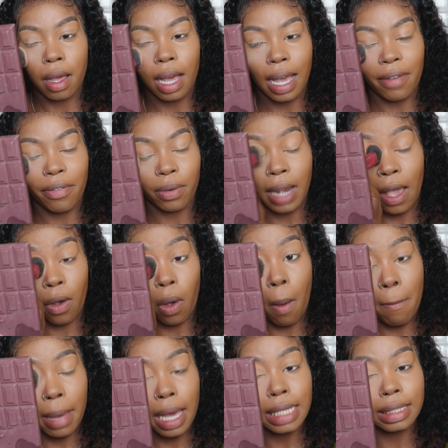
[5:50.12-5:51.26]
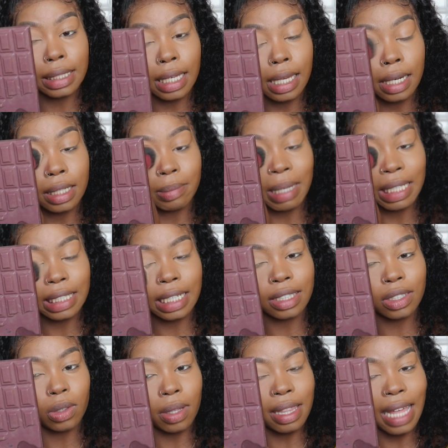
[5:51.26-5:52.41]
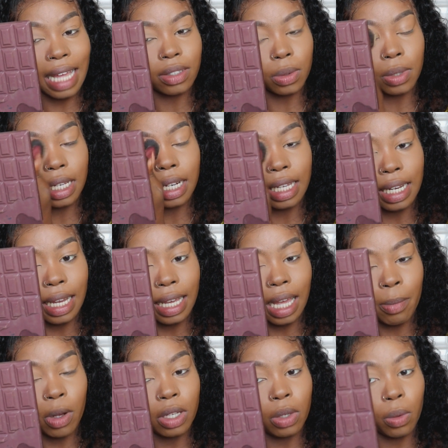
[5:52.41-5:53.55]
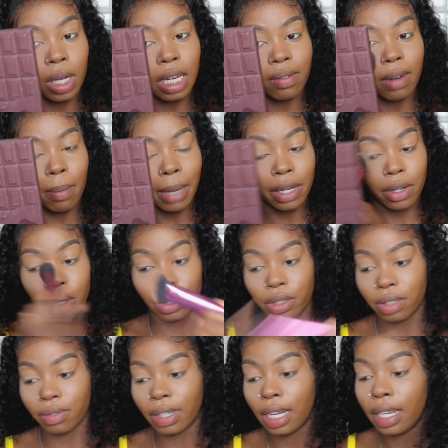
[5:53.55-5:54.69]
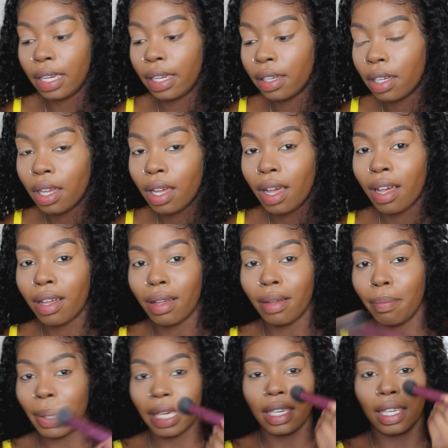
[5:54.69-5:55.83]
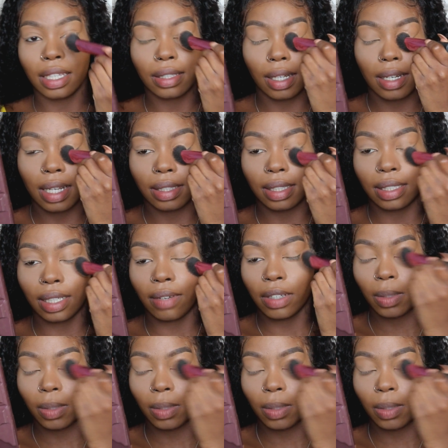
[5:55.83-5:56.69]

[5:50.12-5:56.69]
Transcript: I feel like on my skin, because my skin's not that oily, like I'm only oily around my nose really, baking is unnecessary.